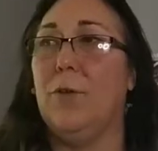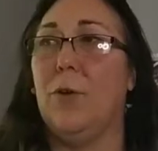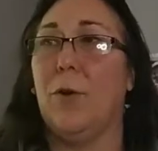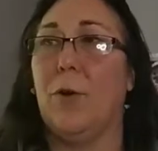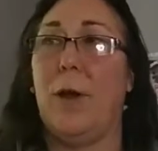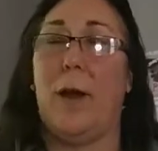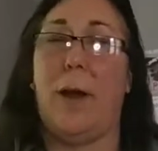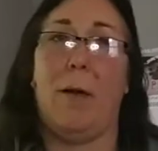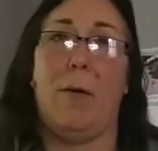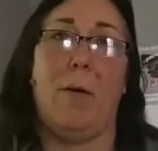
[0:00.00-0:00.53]
your
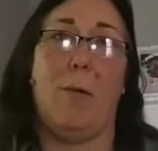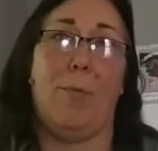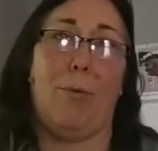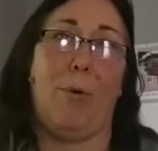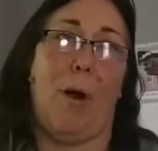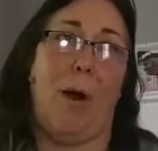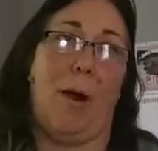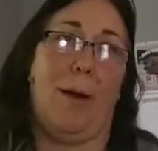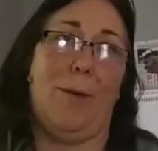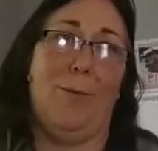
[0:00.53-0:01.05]
hair a
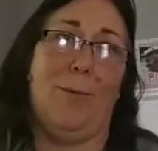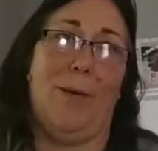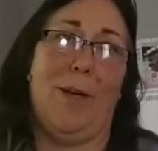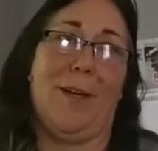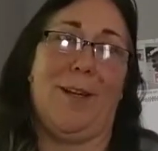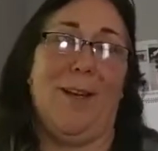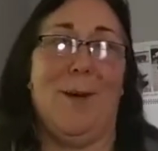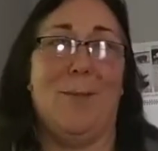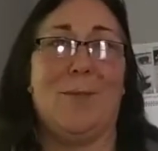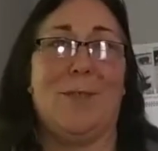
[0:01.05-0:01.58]
break when it
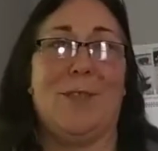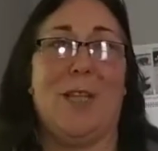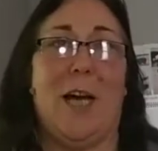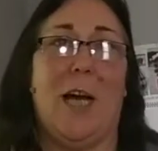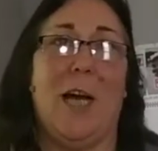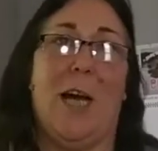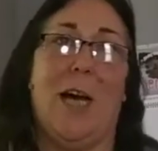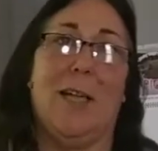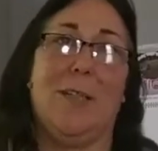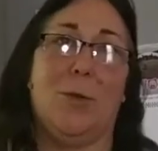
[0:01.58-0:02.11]
comes to
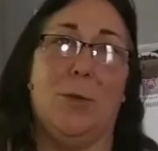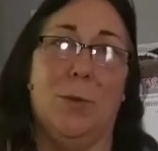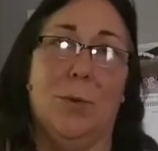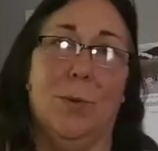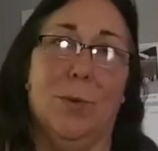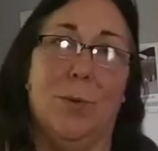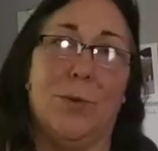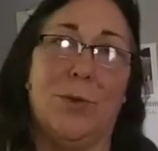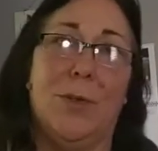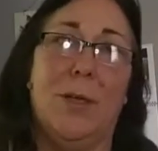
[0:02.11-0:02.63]
hot
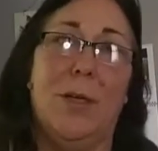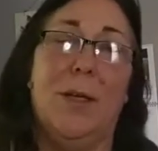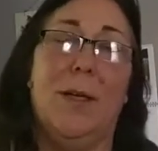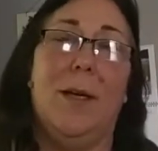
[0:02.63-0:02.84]
tools.